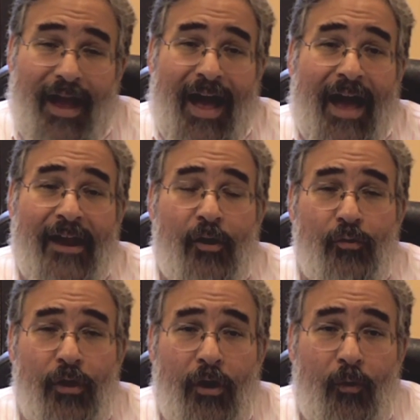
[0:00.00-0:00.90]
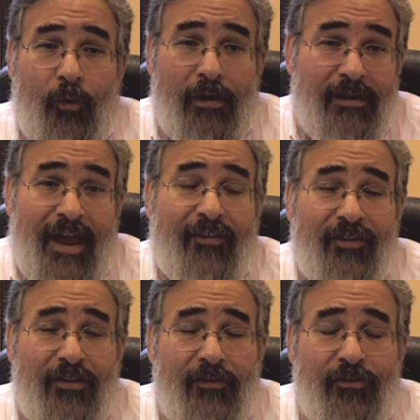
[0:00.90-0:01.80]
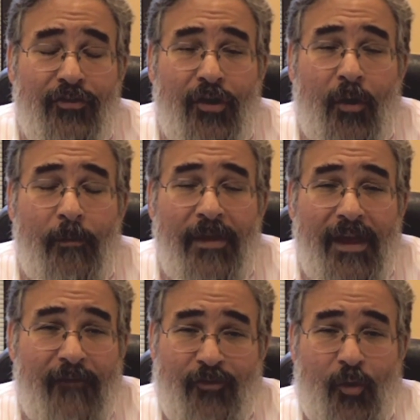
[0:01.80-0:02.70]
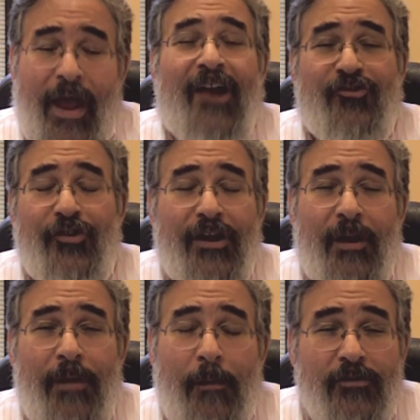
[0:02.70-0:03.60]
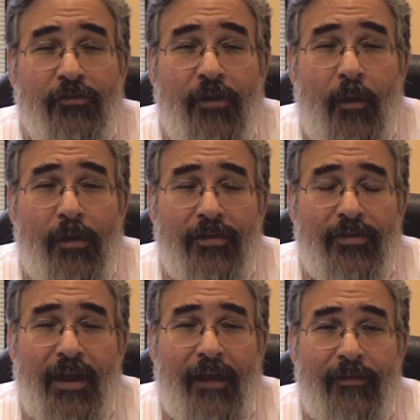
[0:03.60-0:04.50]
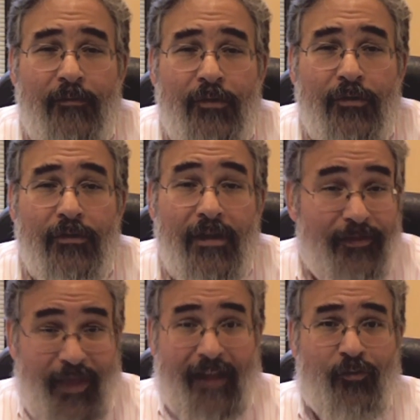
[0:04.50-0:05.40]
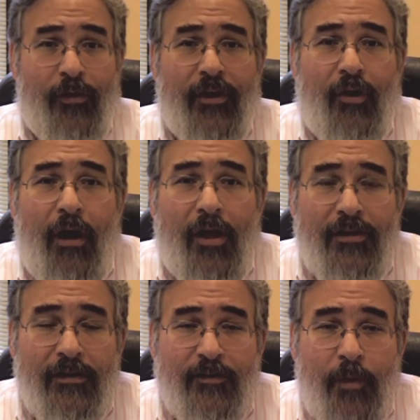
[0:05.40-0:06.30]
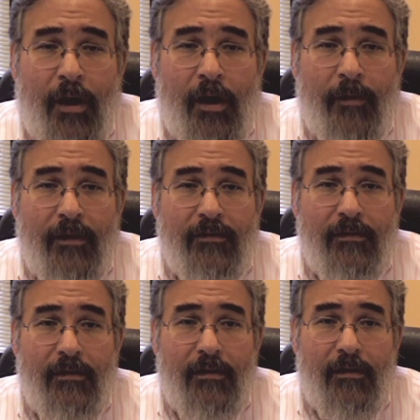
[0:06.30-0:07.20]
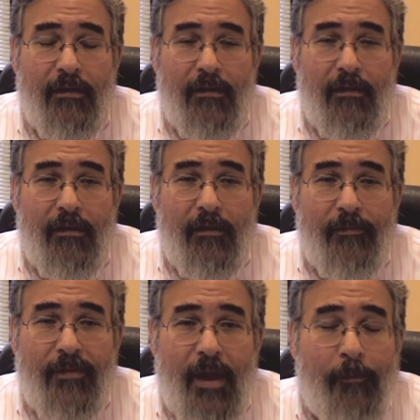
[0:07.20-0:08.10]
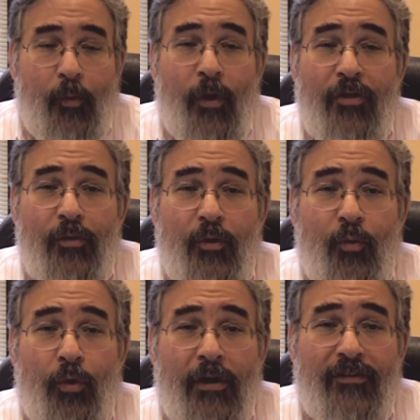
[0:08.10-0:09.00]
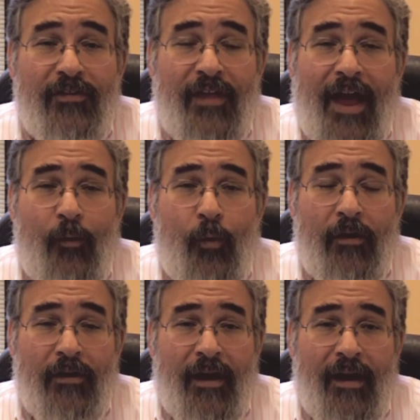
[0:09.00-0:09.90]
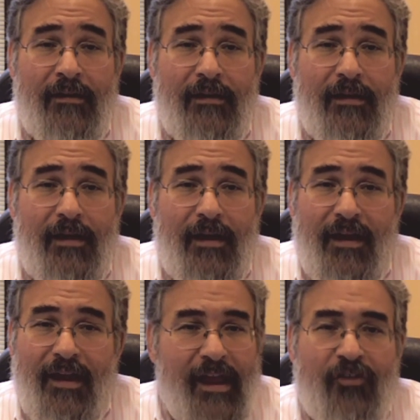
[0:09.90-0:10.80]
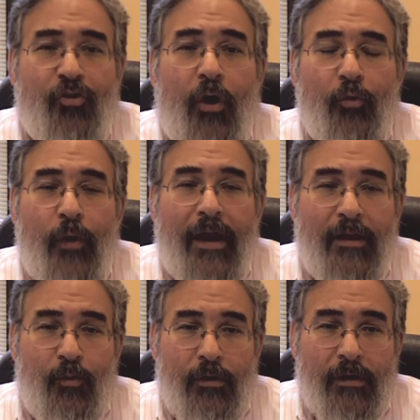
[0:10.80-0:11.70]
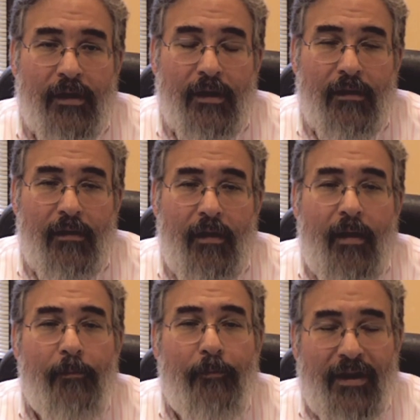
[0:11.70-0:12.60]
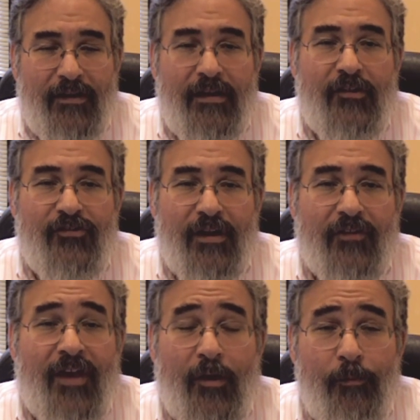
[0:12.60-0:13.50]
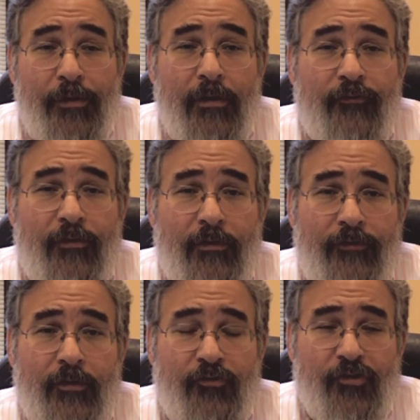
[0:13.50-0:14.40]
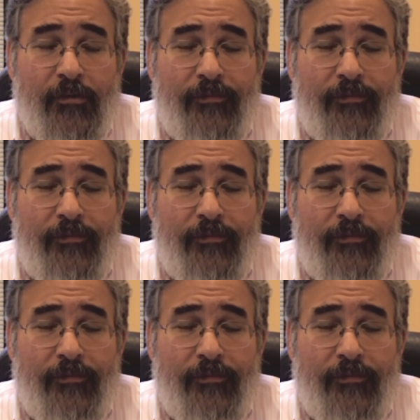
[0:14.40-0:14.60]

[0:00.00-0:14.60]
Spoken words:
I don't know. NASA doesn't know if they're actually going to be able to grow anything on the moon. That's why they call it an experiment. But whether it works in that way or not, it's already working by teaching us how to build for the future,